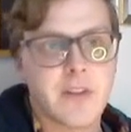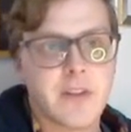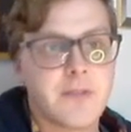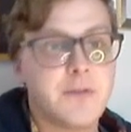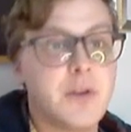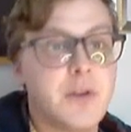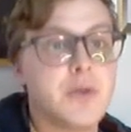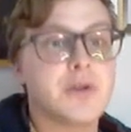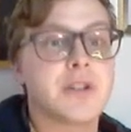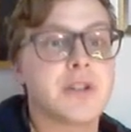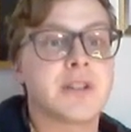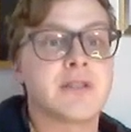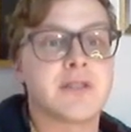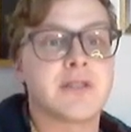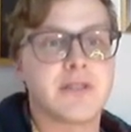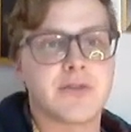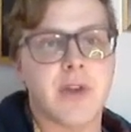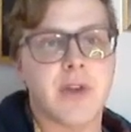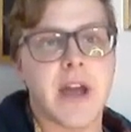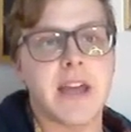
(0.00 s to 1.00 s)
Fusion
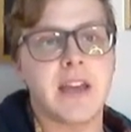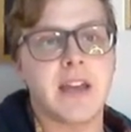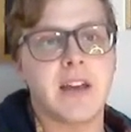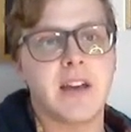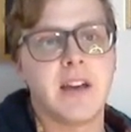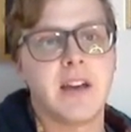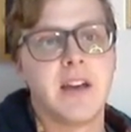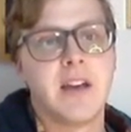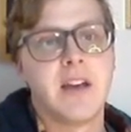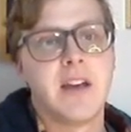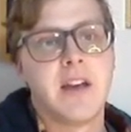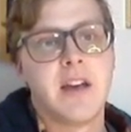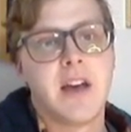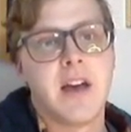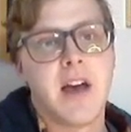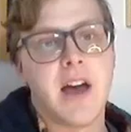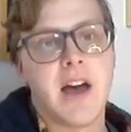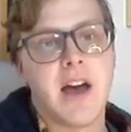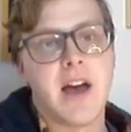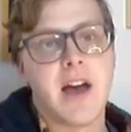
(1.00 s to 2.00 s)
Strike.
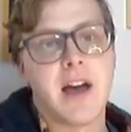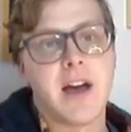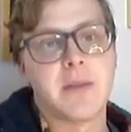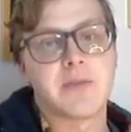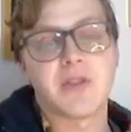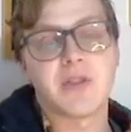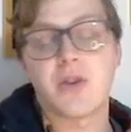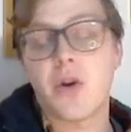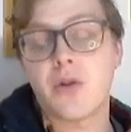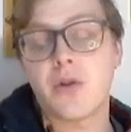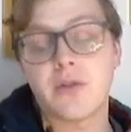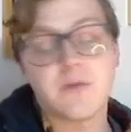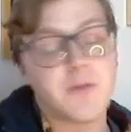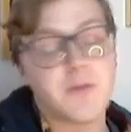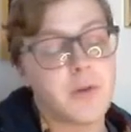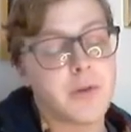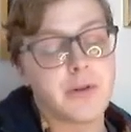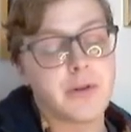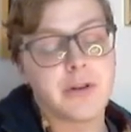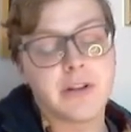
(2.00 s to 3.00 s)
So going
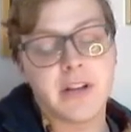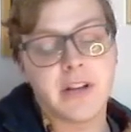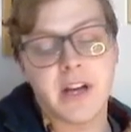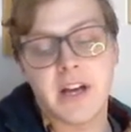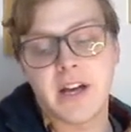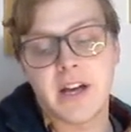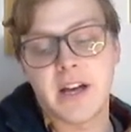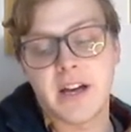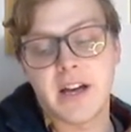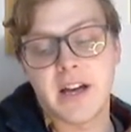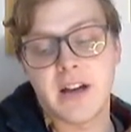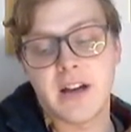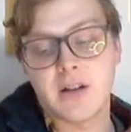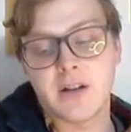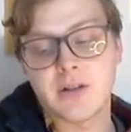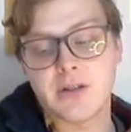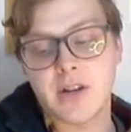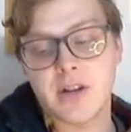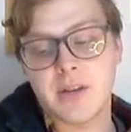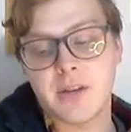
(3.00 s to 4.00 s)
forward,
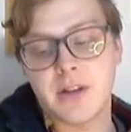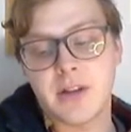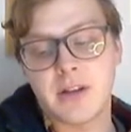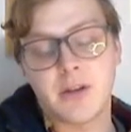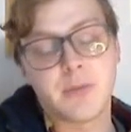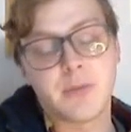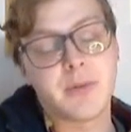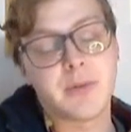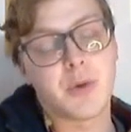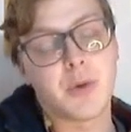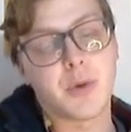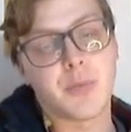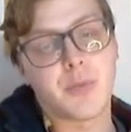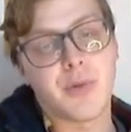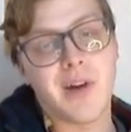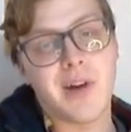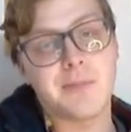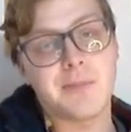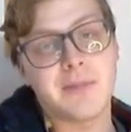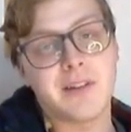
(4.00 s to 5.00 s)
I'll try to be a little bit more
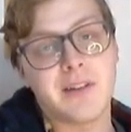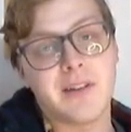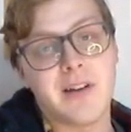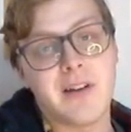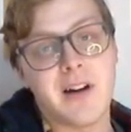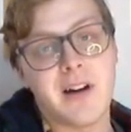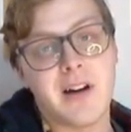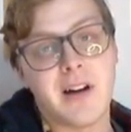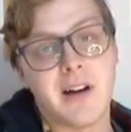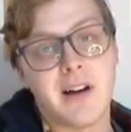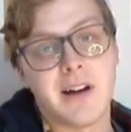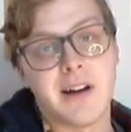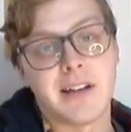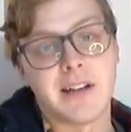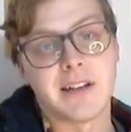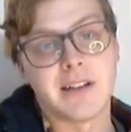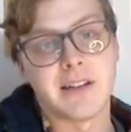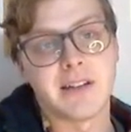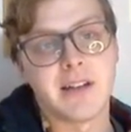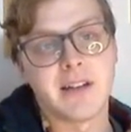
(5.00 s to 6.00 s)
prompt
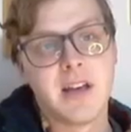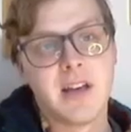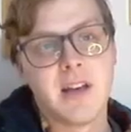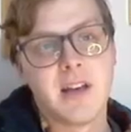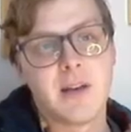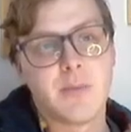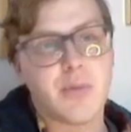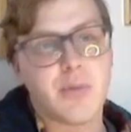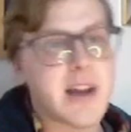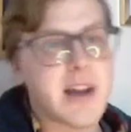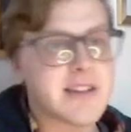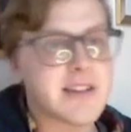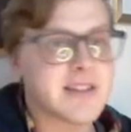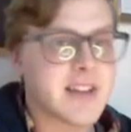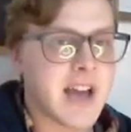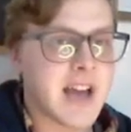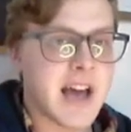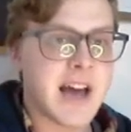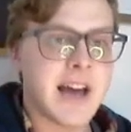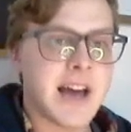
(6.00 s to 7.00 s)
on price
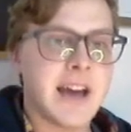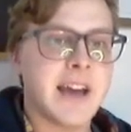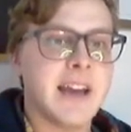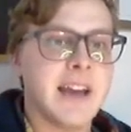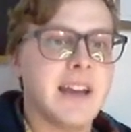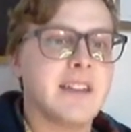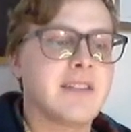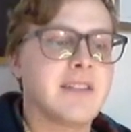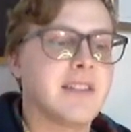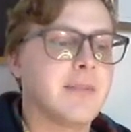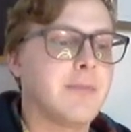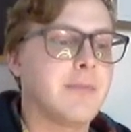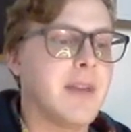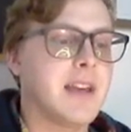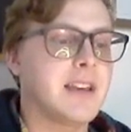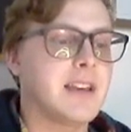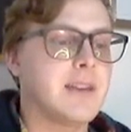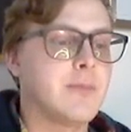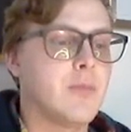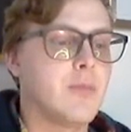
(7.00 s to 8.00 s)
guides and
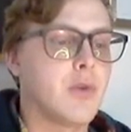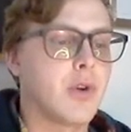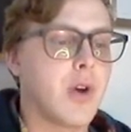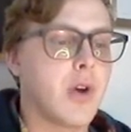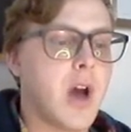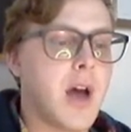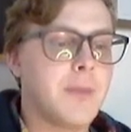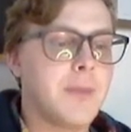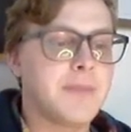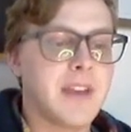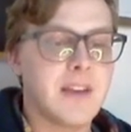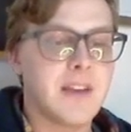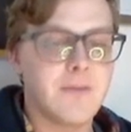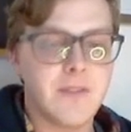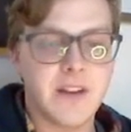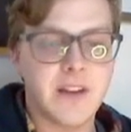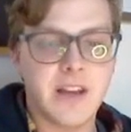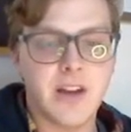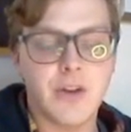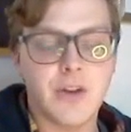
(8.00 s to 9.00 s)
making more update
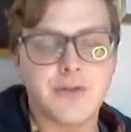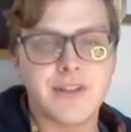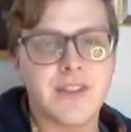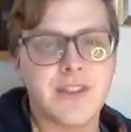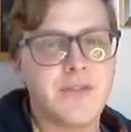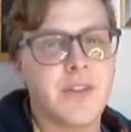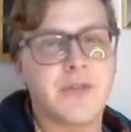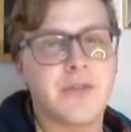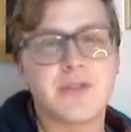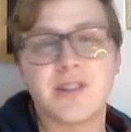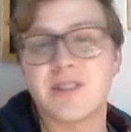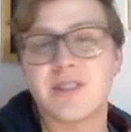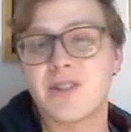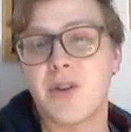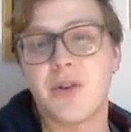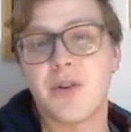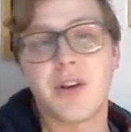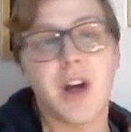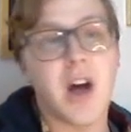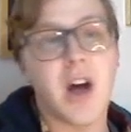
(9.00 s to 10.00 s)
videos, even if it's just
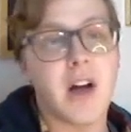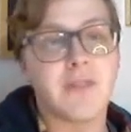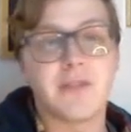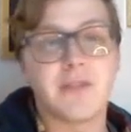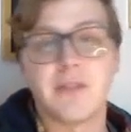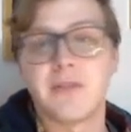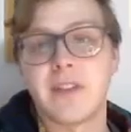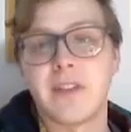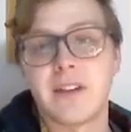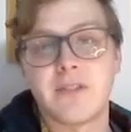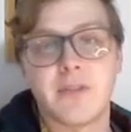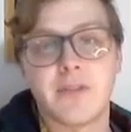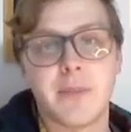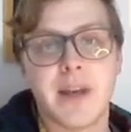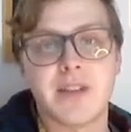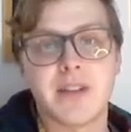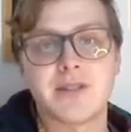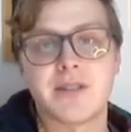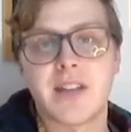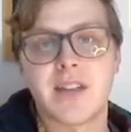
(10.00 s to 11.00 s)
going off of
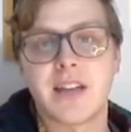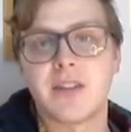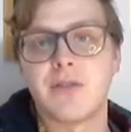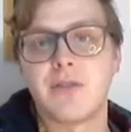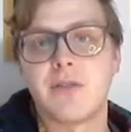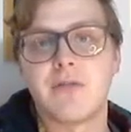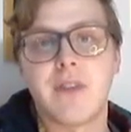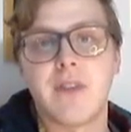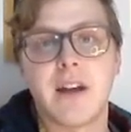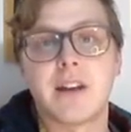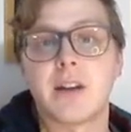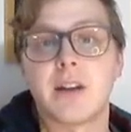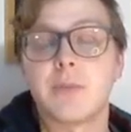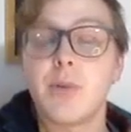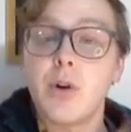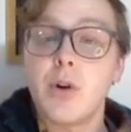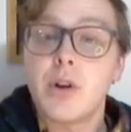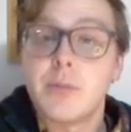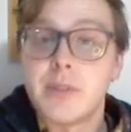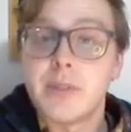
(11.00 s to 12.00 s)
information that you can find on
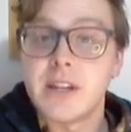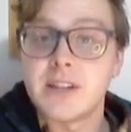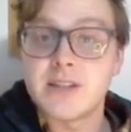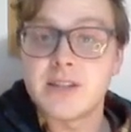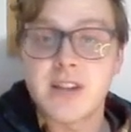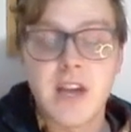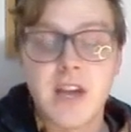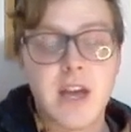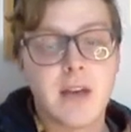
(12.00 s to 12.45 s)
PokeBeach.